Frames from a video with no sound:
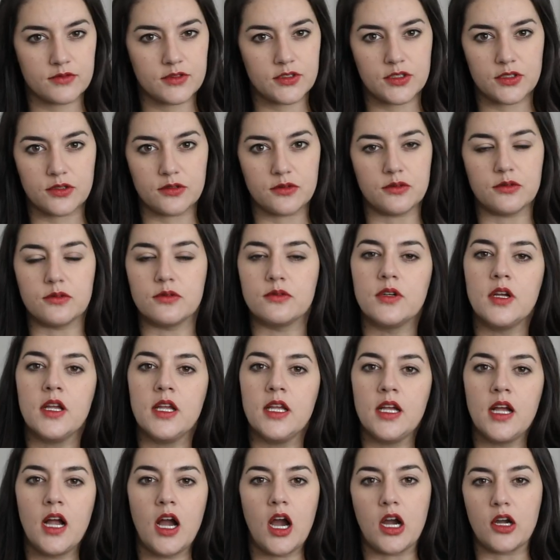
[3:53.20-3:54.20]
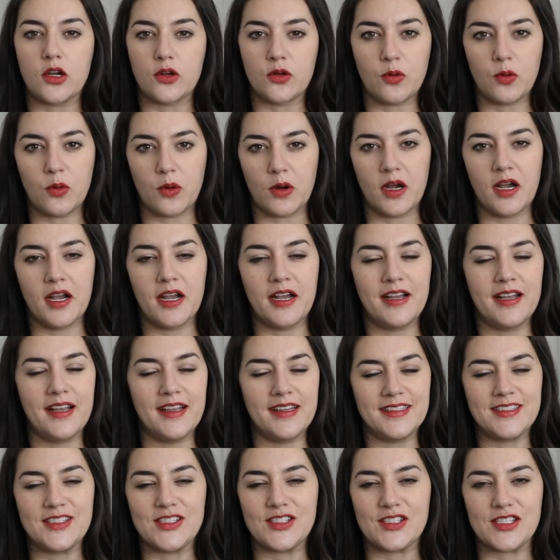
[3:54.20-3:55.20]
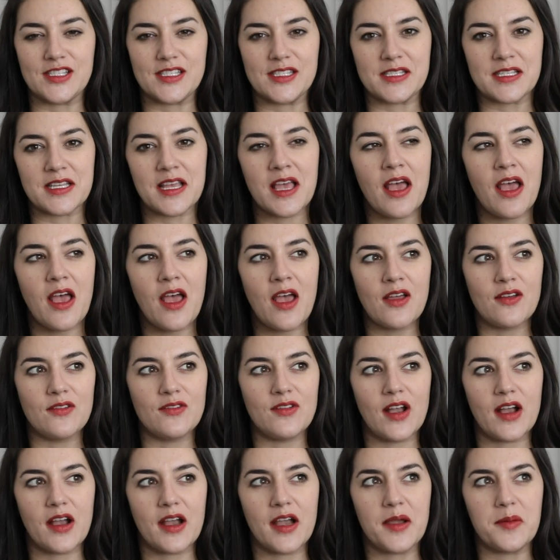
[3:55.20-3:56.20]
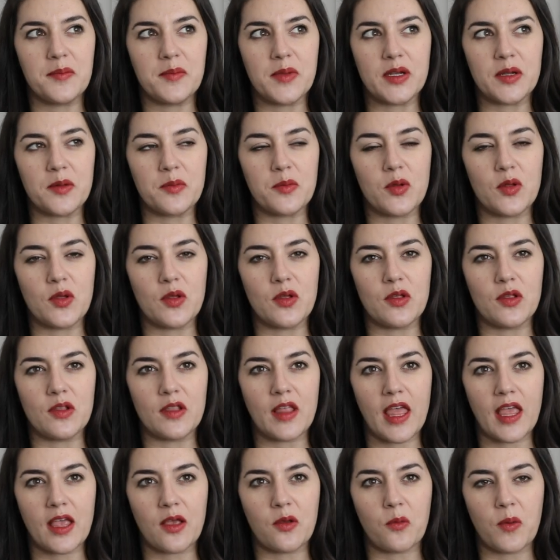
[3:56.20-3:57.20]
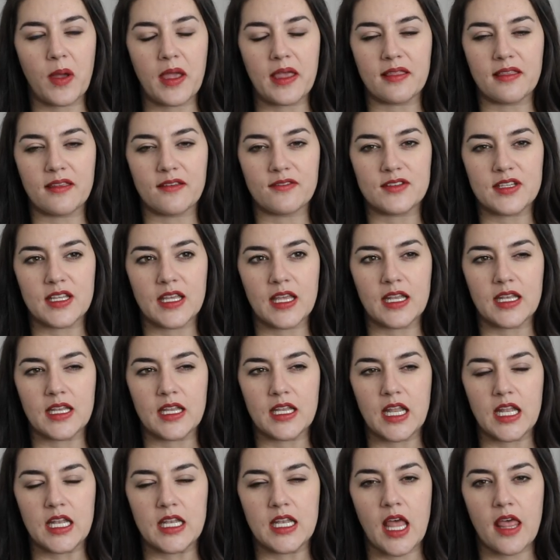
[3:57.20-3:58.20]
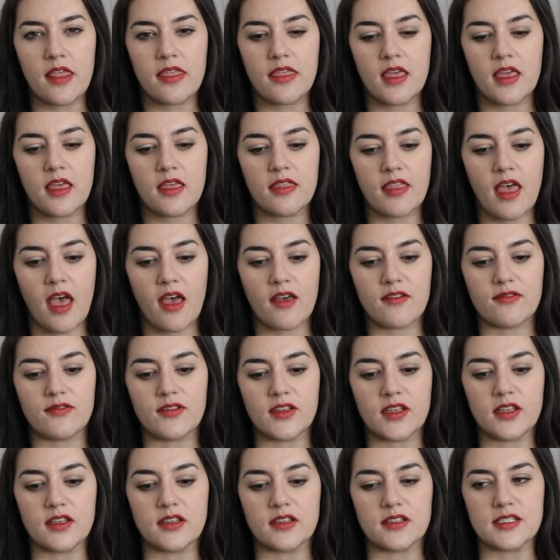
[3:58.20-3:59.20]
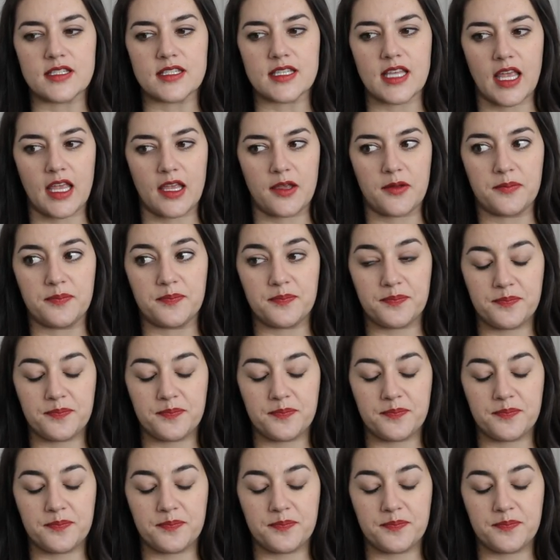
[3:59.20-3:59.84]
too hardcore. It's just very minimal like weightlifting and nothing that feels like